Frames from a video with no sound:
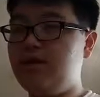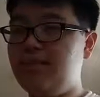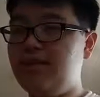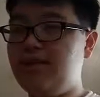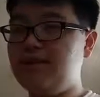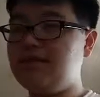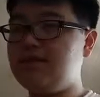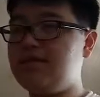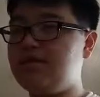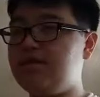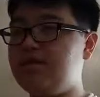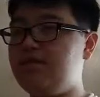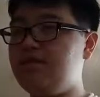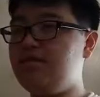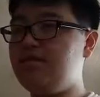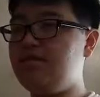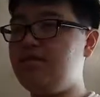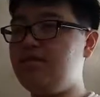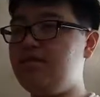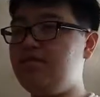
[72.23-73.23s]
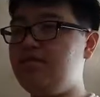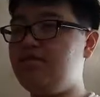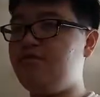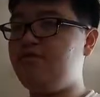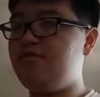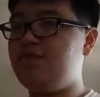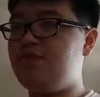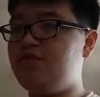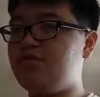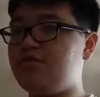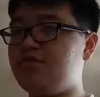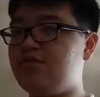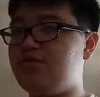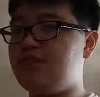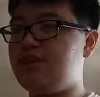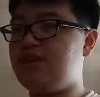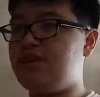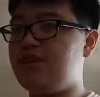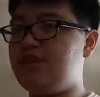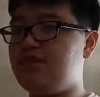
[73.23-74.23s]
Basically, including new
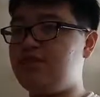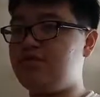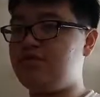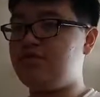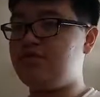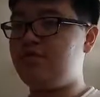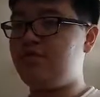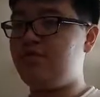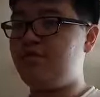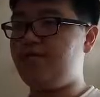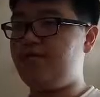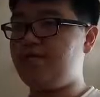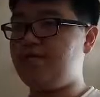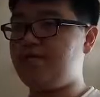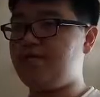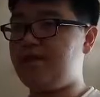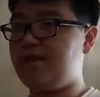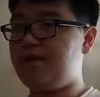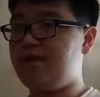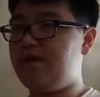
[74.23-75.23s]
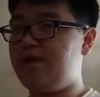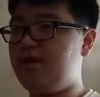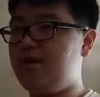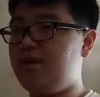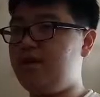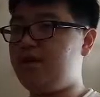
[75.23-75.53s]
features and also performance by